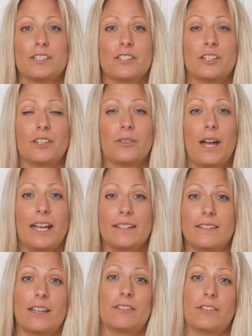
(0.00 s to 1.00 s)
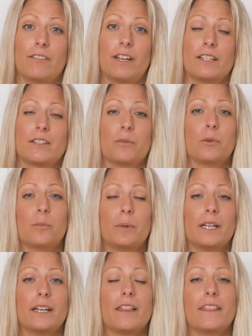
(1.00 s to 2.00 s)
switching to a safety razor will
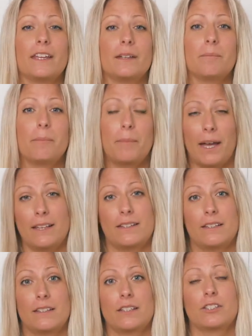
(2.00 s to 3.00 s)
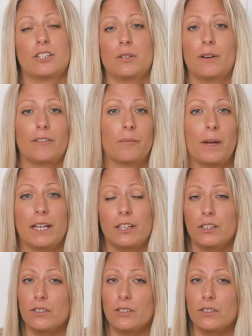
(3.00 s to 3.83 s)
be the best decision you ever make.